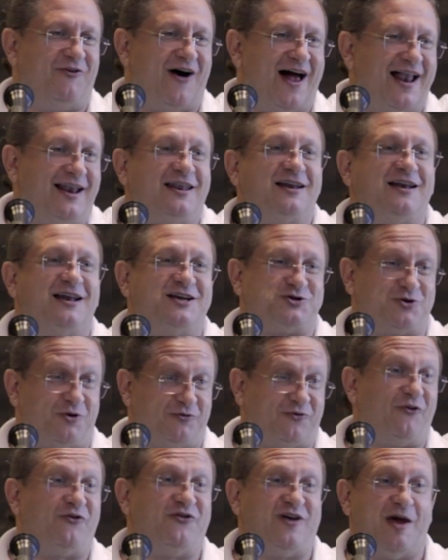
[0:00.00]
wilderness
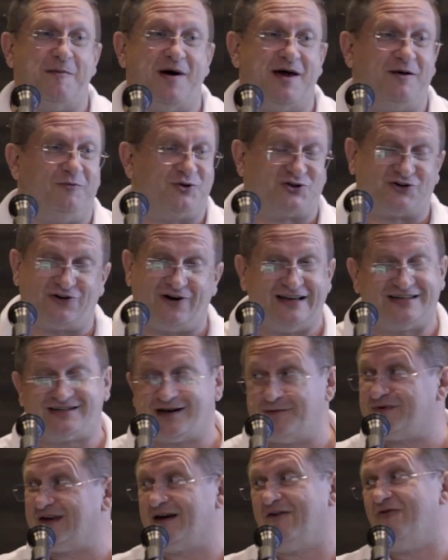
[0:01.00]
of Yemen was really
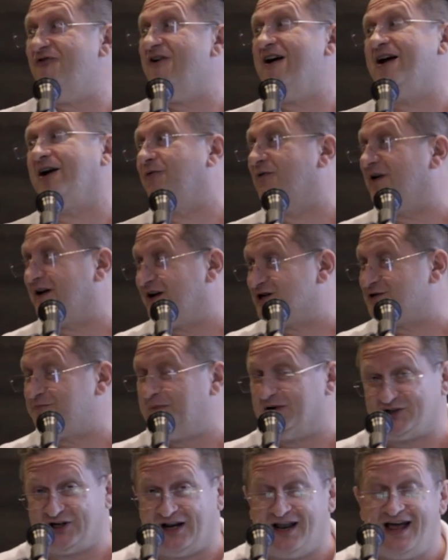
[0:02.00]
something very, very
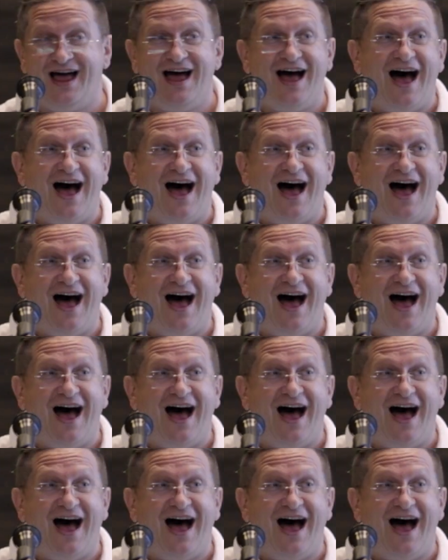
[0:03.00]
special.